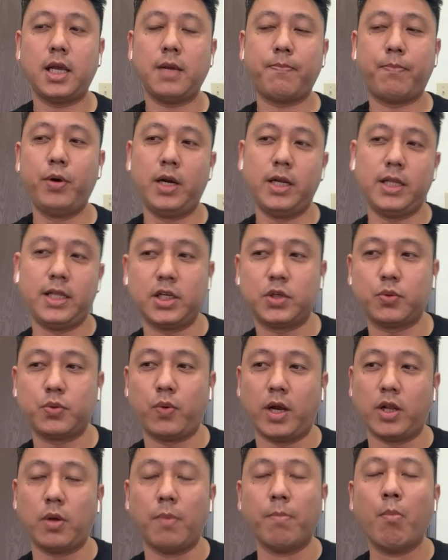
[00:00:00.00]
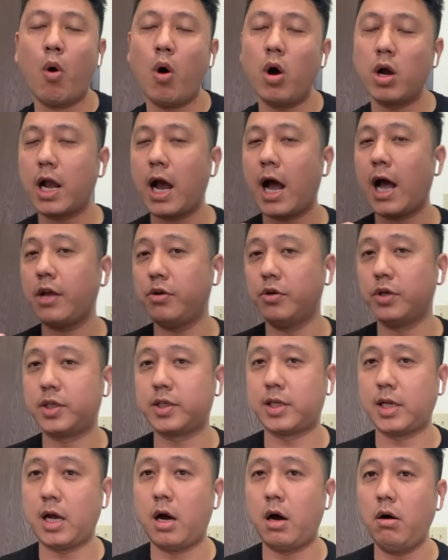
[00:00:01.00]
put it this way: the more car you
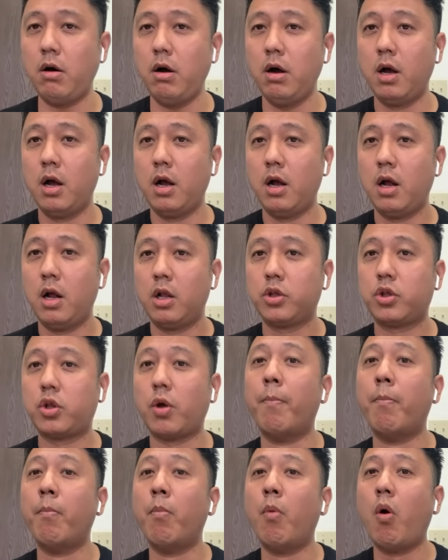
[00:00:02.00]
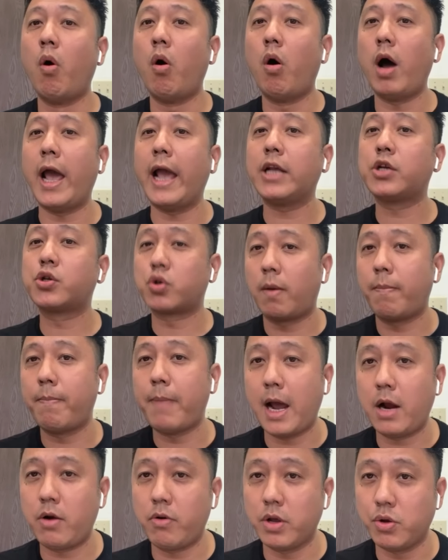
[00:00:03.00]
sell, the more extra
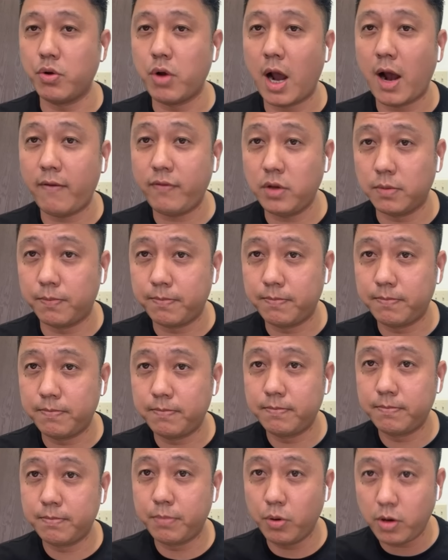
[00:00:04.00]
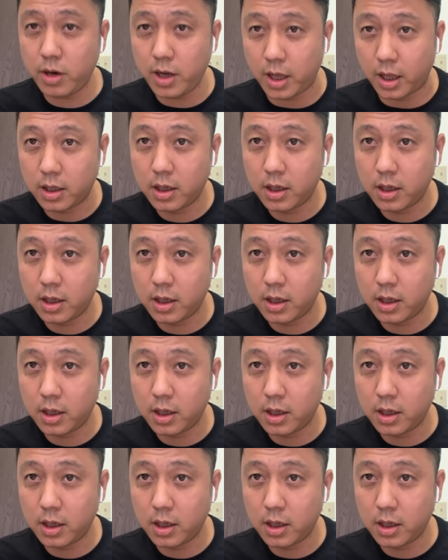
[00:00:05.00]
battery you have to put it.